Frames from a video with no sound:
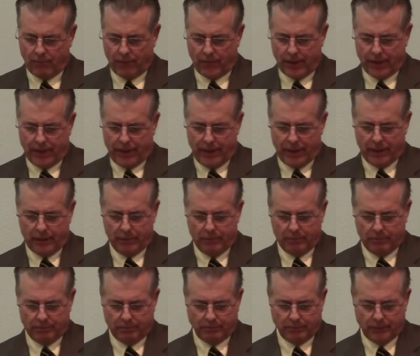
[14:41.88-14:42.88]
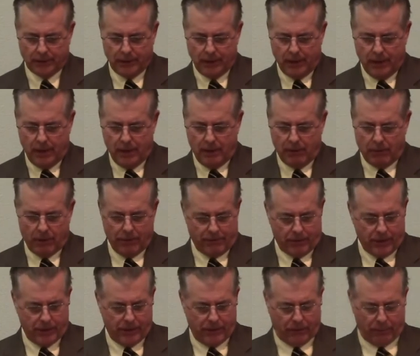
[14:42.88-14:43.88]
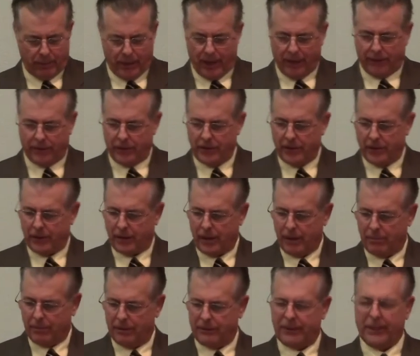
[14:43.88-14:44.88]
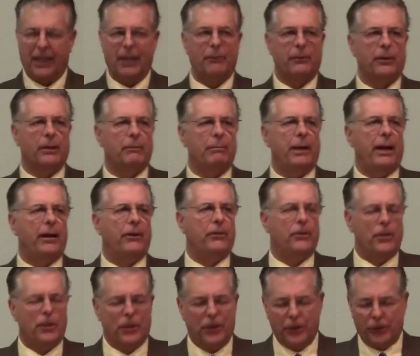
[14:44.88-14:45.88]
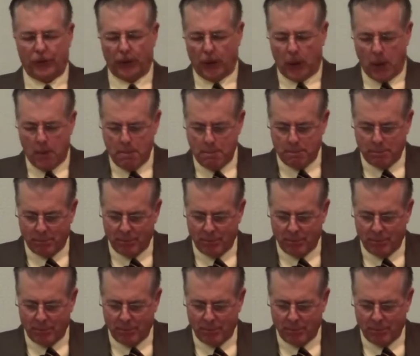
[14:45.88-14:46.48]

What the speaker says: Again, we've read this passage a couple of times in the past year or so,